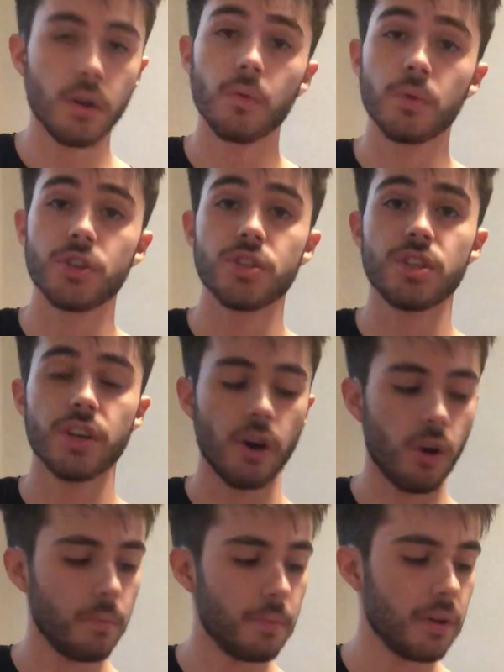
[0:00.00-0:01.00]
which is the
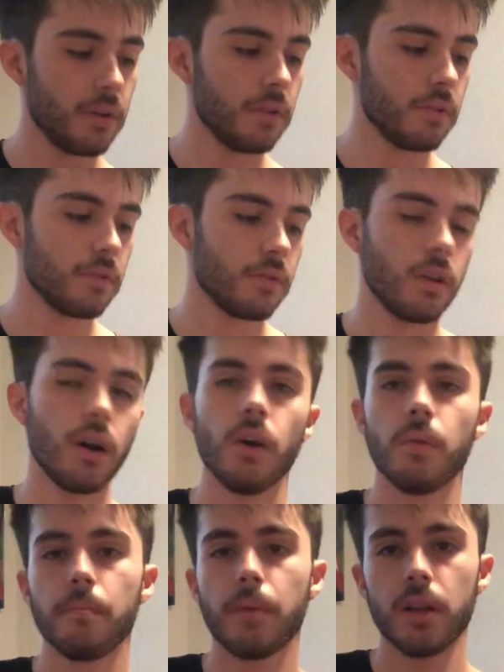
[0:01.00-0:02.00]
open.
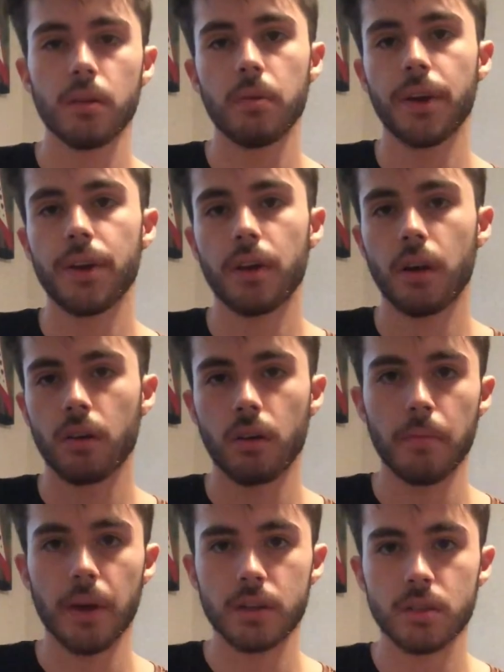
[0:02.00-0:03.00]
Oh, by the way, I'll go
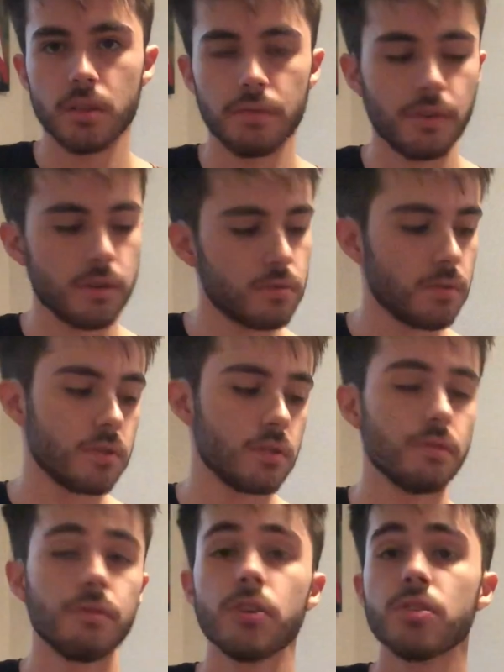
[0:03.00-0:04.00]
back to the first one. So the
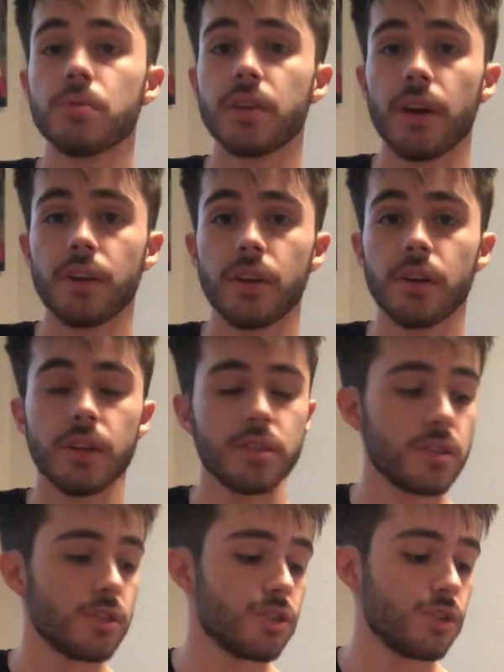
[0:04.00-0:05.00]
first one down here is
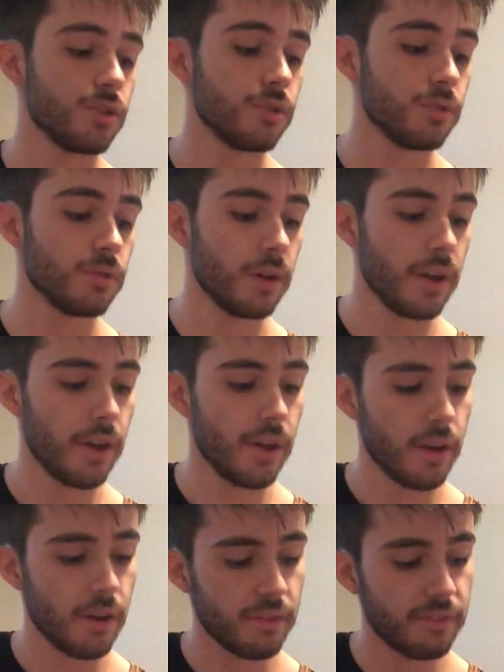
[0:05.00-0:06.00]
the 2,
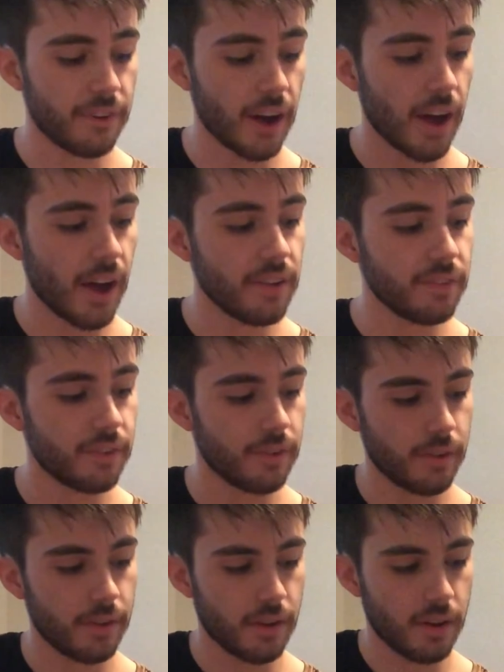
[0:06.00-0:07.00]
5,
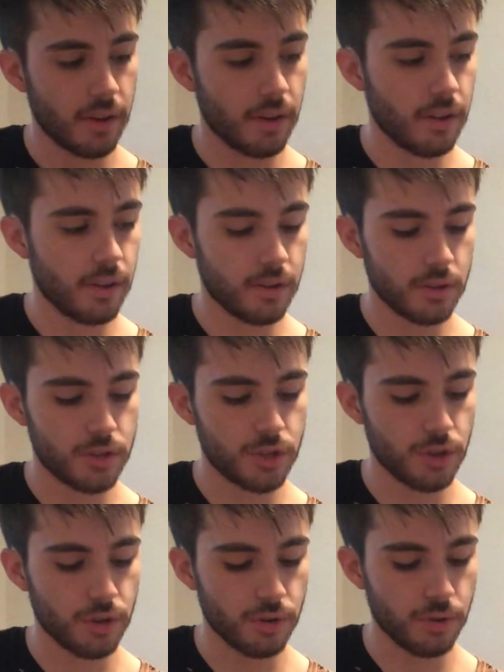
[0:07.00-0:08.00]

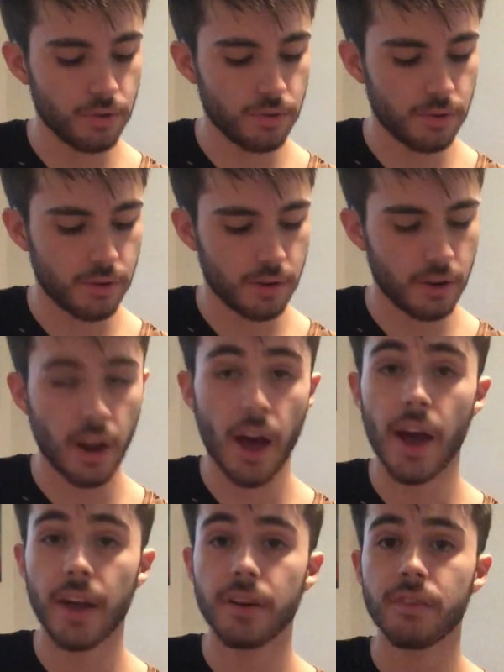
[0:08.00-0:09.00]
2,
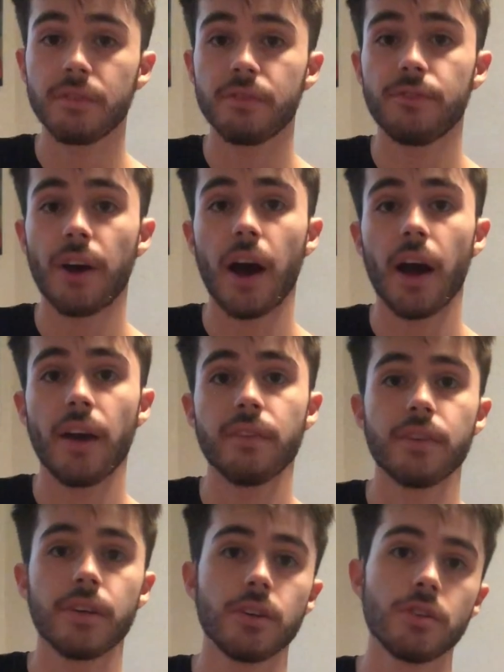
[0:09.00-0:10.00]
9, 5,
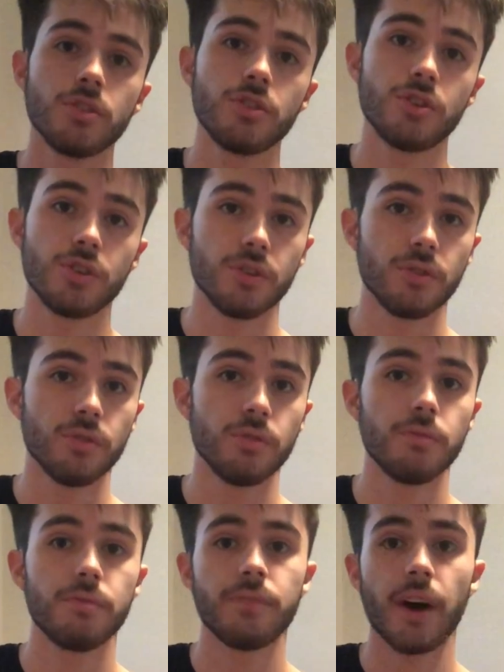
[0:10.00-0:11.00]
2,
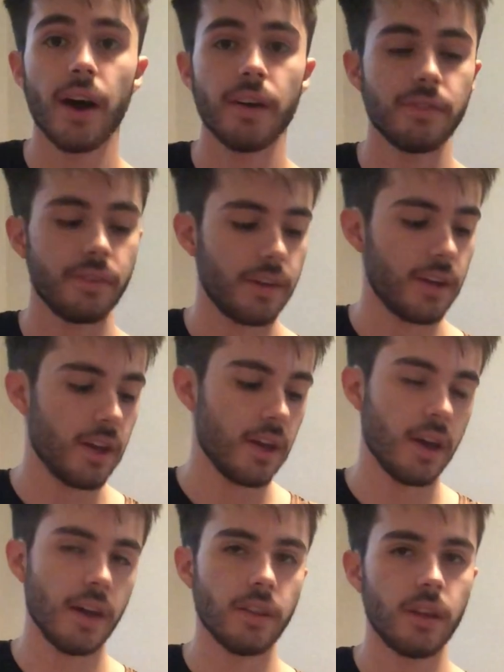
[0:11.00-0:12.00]
5.
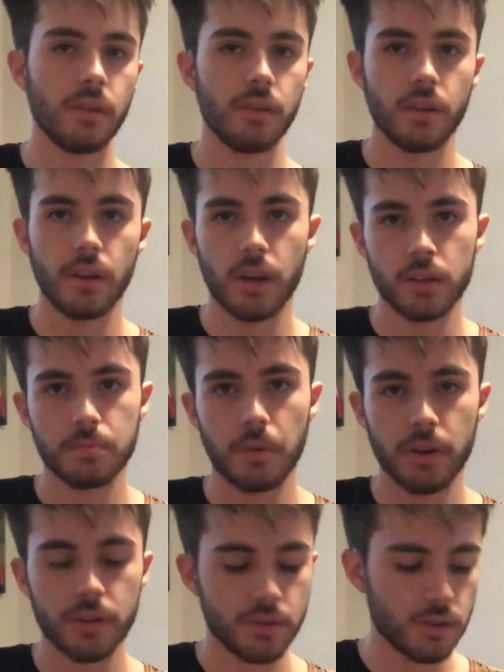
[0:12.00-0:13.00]
And then the next
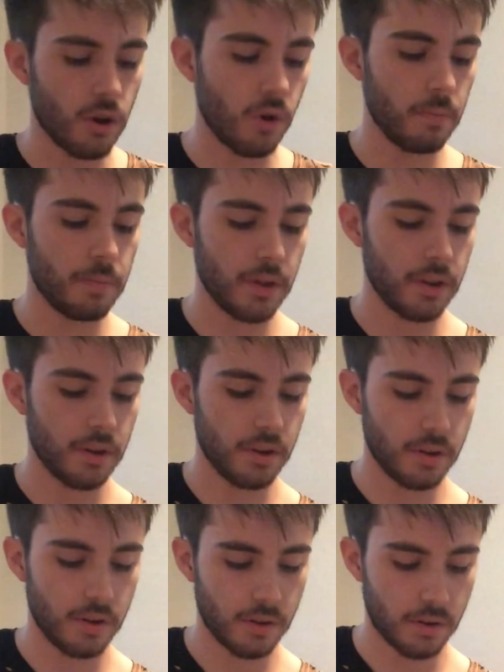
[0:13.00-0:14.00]
part is
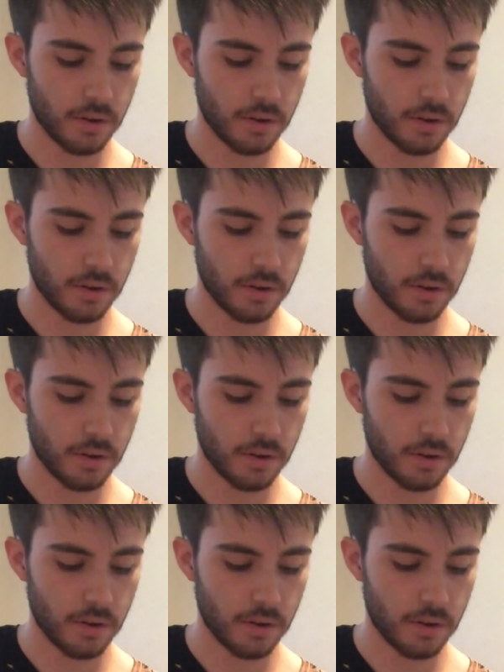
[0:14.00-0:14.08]
open,